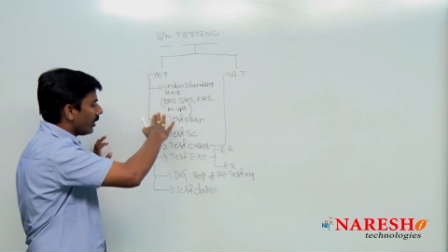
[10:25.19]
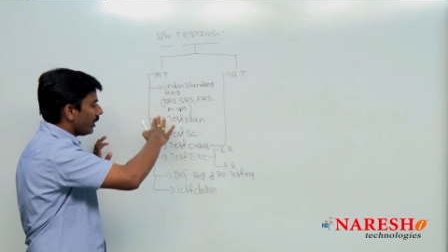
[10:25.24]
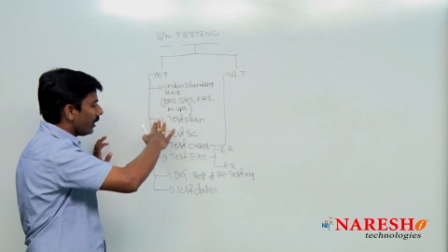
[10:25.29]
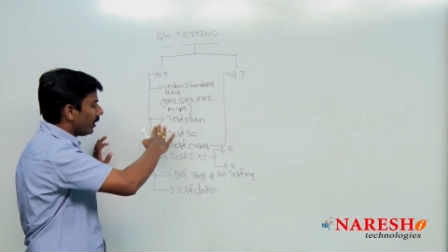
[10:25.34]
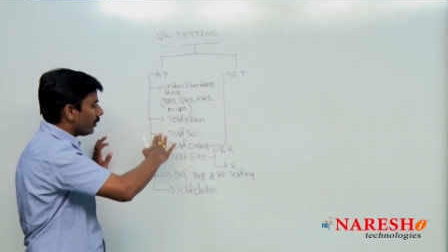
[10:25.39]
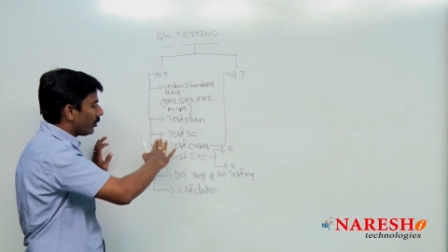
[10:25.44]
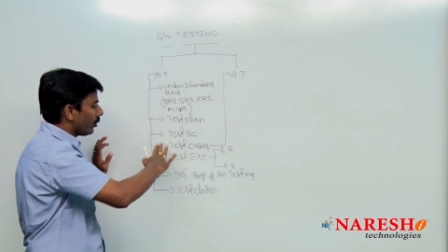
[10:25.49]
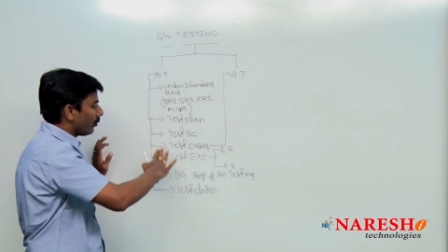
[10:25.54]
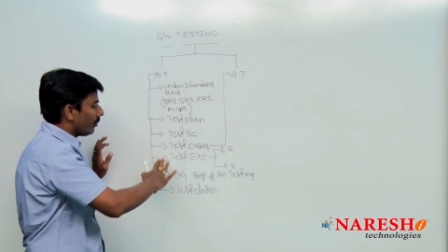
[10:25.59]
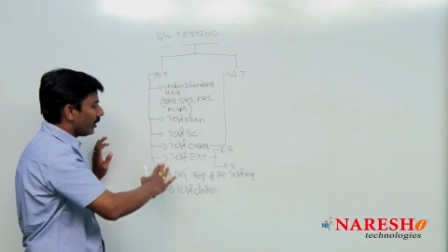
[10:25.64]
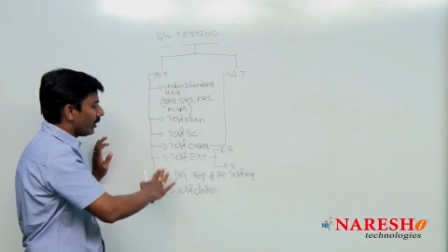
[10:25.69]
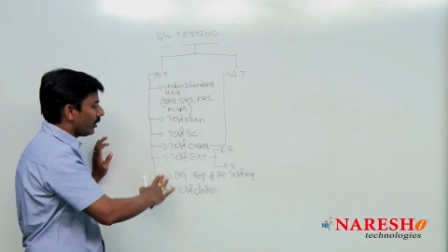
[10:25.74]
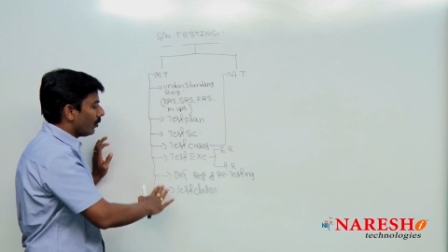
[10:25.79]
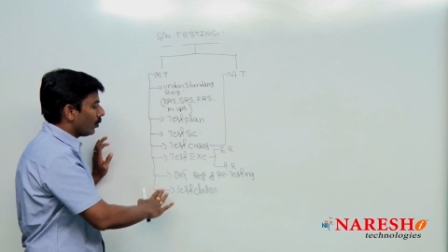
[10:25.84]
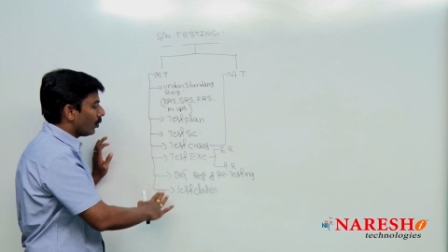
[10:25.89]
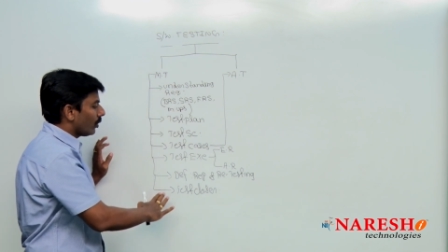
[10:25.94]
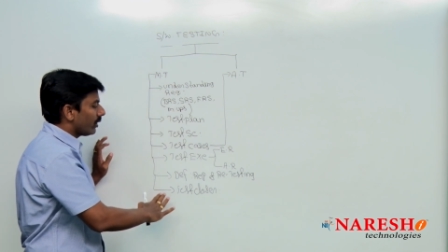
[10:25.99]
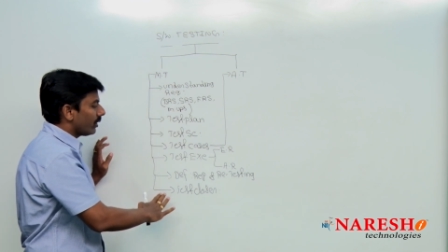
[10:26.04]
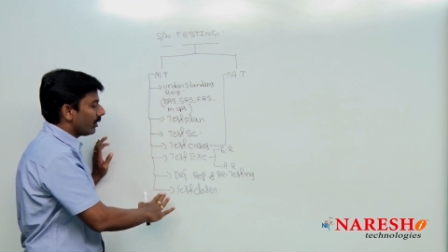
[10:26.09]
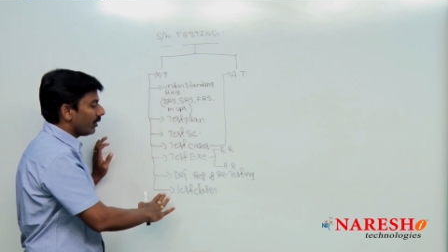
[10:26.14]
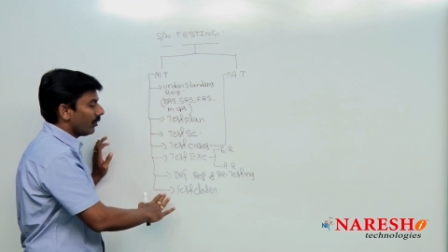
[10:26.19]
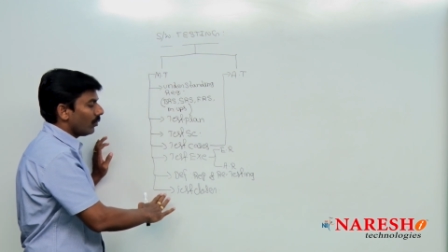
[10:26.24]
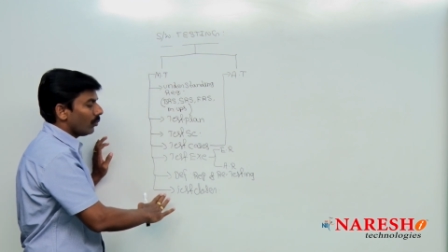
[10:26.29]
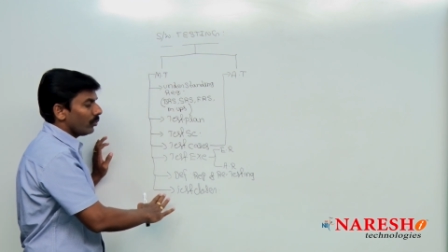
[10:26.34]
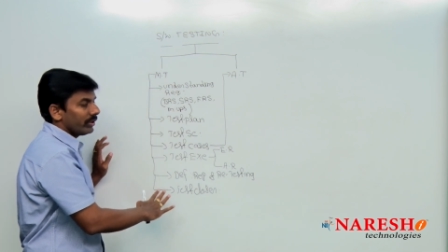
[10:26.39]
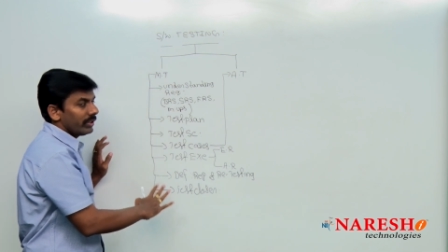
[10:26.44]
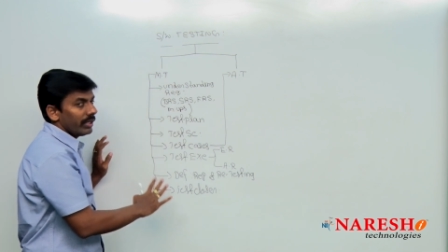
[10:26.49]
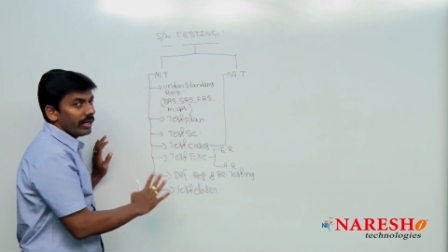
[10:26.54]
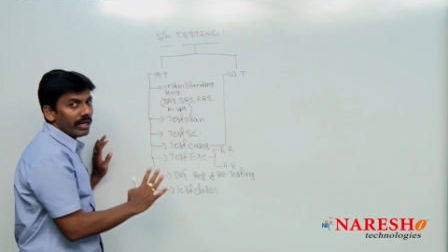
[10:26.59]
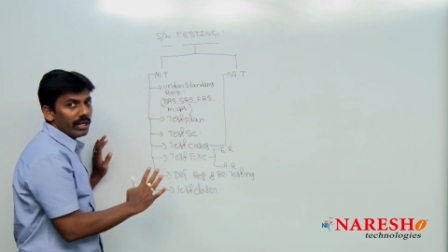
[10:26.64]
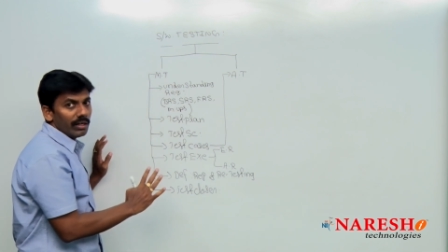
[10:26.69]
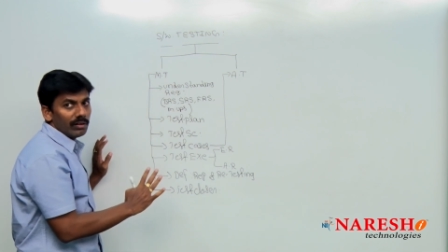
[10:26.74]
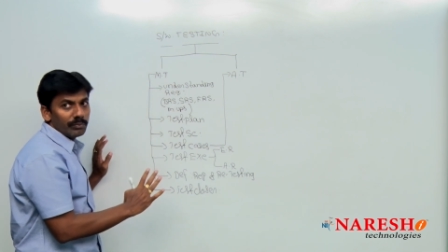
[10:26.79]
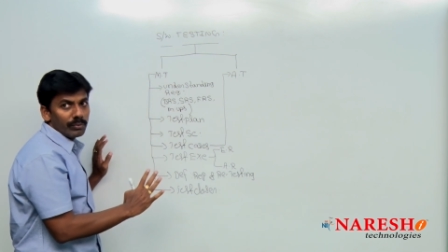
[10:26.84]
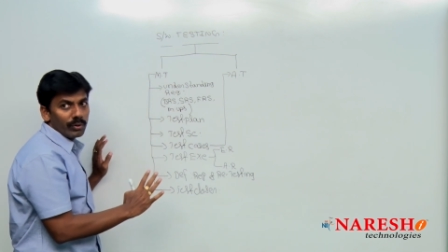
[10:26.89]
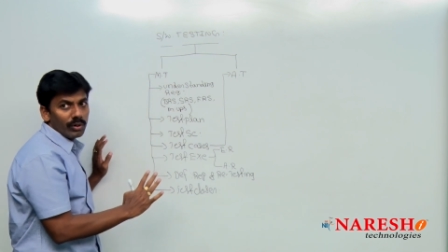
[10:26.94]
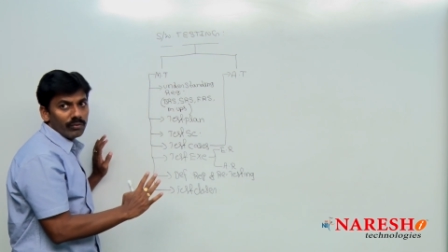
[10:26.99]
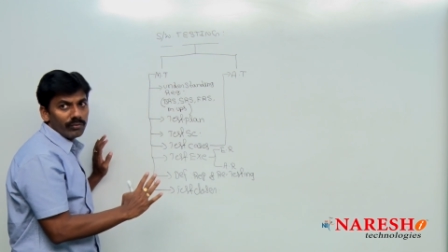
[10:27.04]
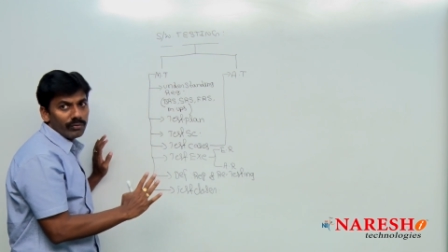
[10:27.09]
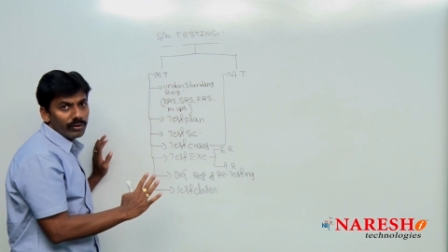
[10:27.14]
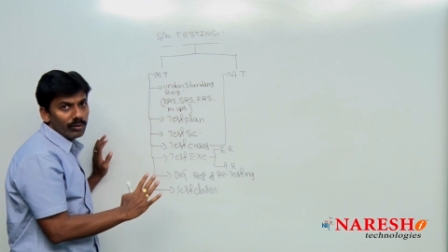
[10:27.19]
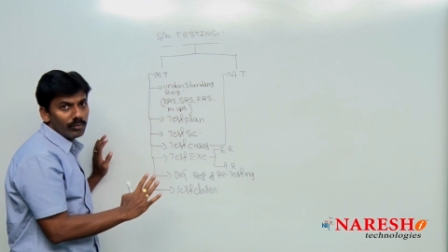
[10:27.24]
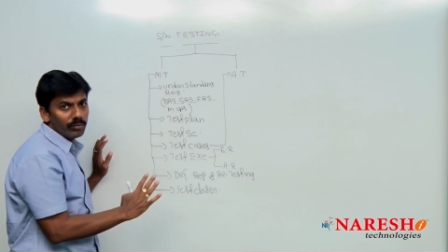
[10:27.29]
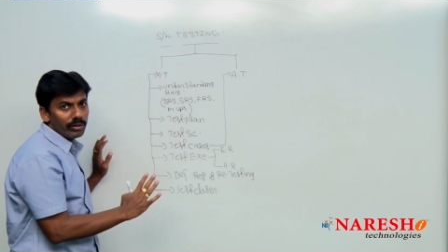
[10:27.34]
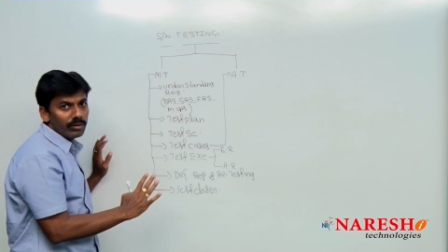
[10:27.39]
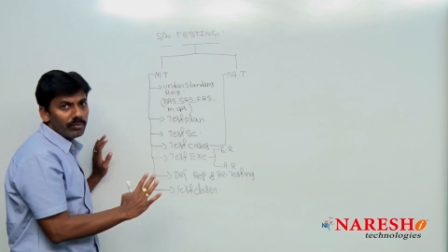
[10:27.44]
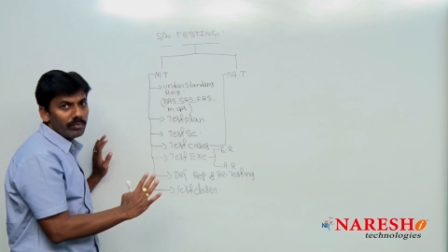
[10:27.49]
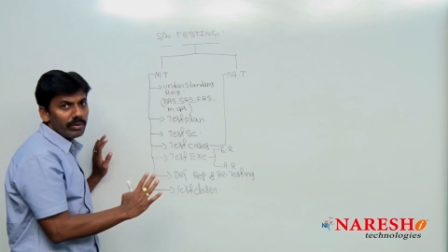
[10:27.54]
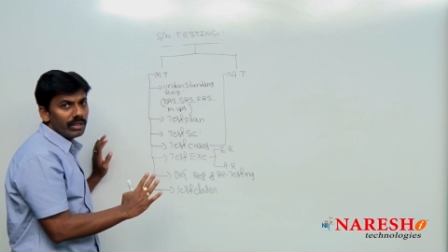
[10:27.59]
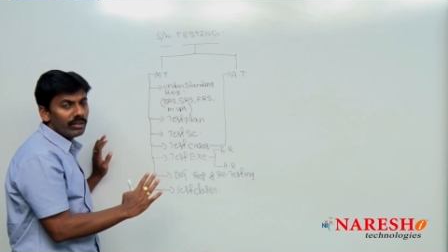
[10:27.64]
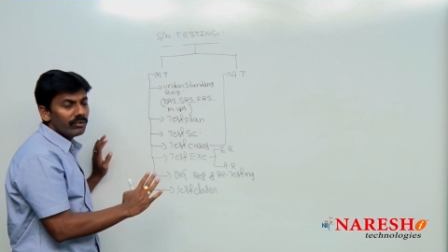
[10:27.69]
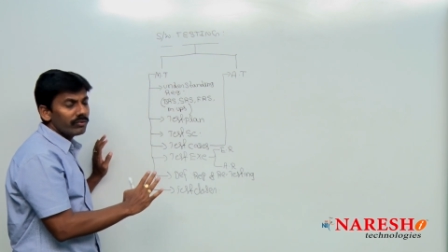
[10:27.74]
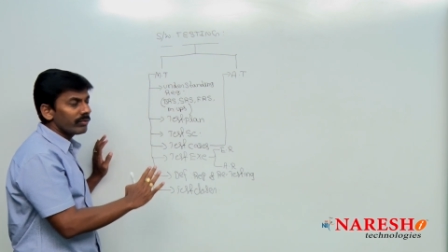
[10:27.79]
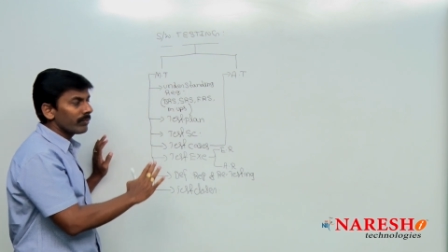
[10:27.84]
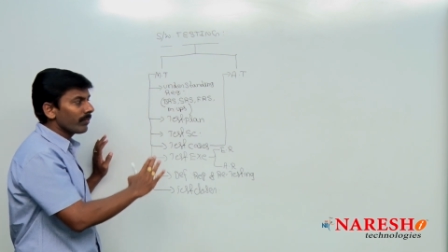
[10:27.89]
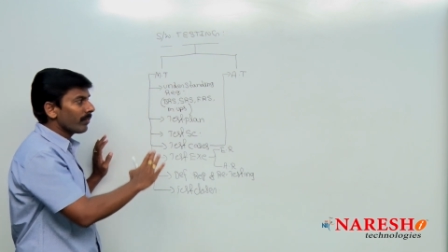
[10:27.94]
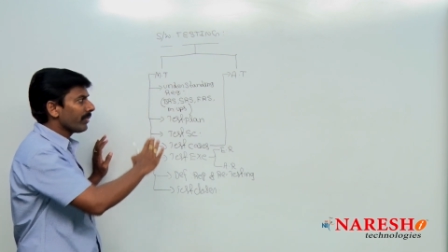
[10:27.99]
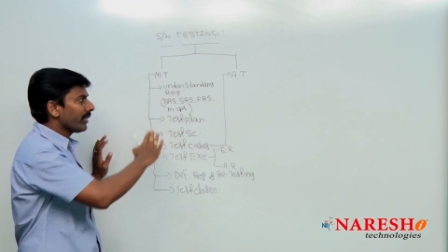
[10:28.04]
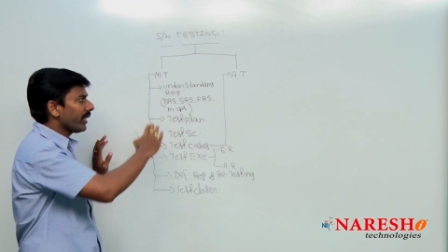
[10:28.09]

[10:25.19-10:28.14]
need to be do it with the help of human beings.